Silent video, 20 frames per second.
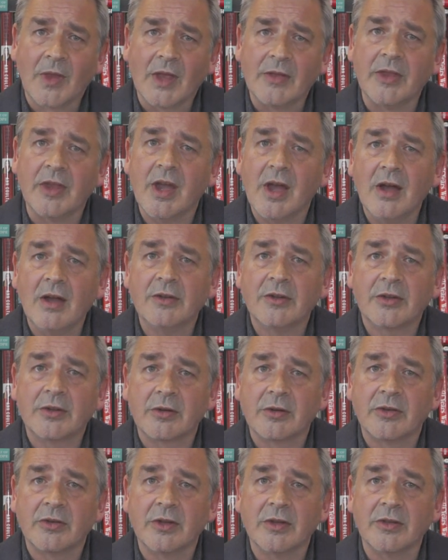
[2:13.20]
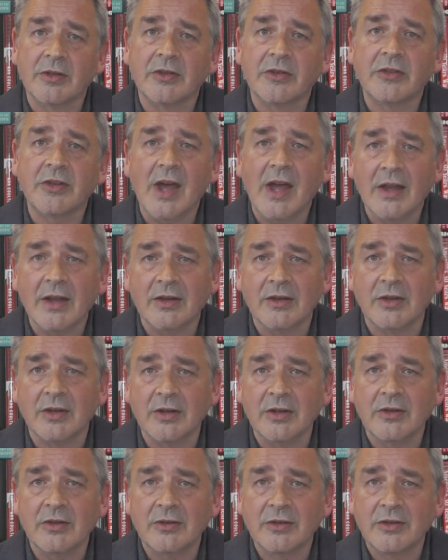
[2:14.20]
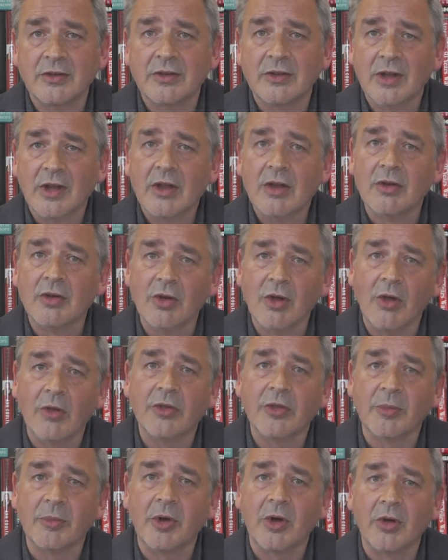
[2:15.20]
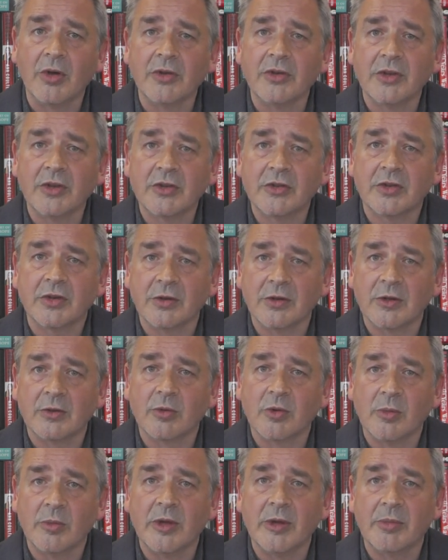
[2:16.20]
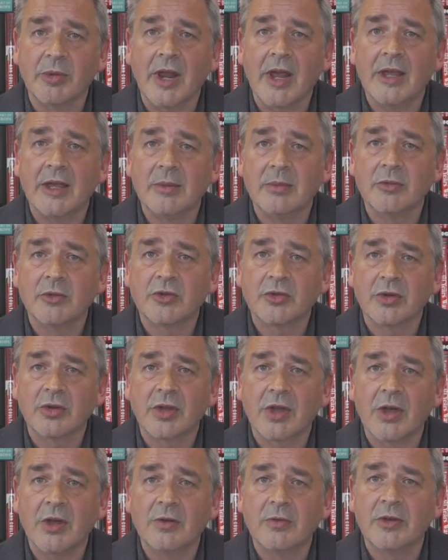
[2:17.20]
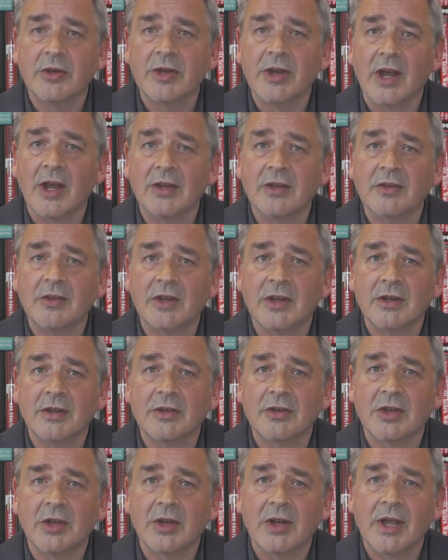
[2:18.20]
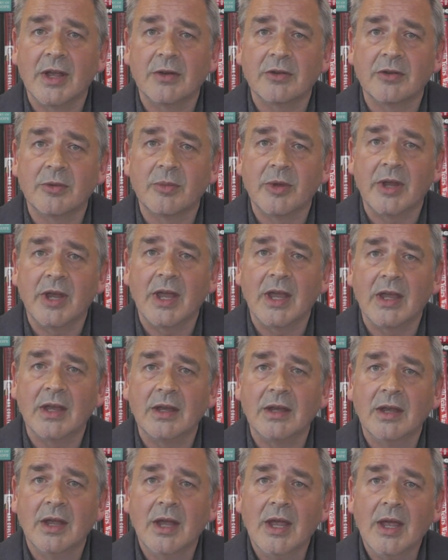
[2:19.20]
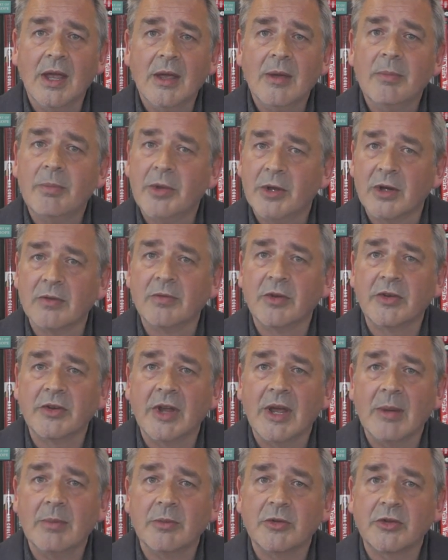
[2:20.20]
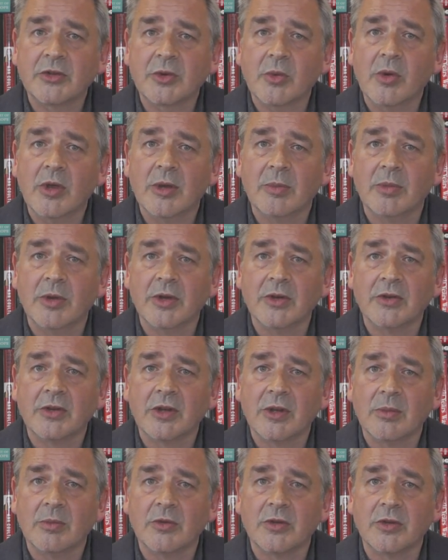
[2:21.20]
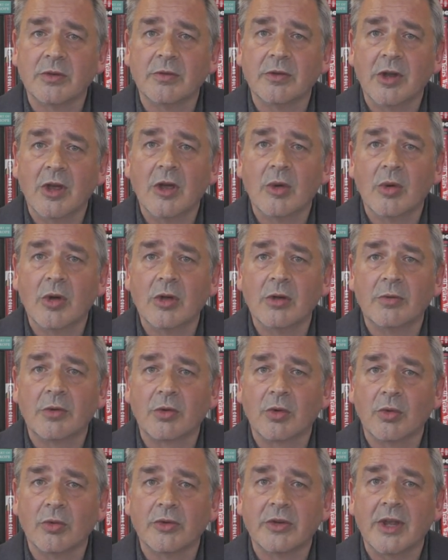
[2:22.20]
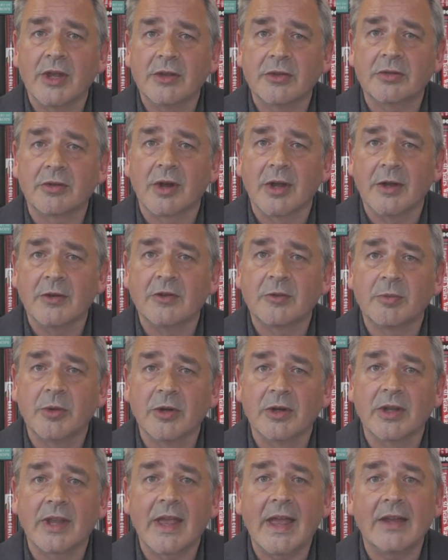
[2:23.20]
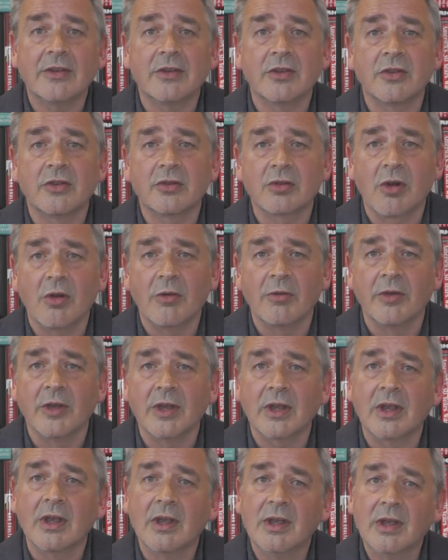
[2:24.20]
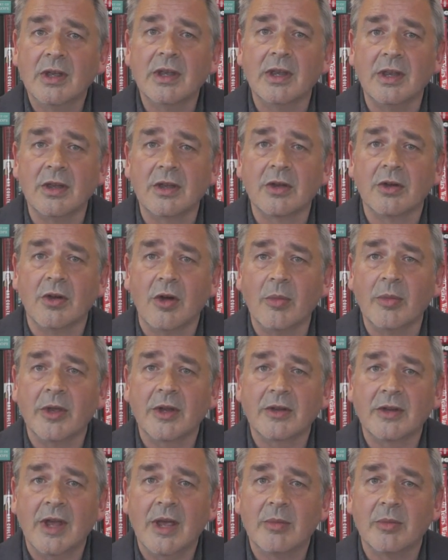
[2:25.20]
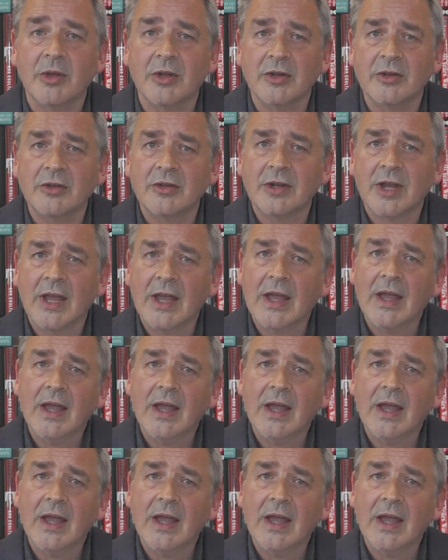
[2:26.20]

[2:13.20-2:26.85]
the answer is that the scientists, not the politicians, will be blamed should COVID-19 turn out to be a bit of a damp squib in terms of low overall death rates, but catastrophic economic damage.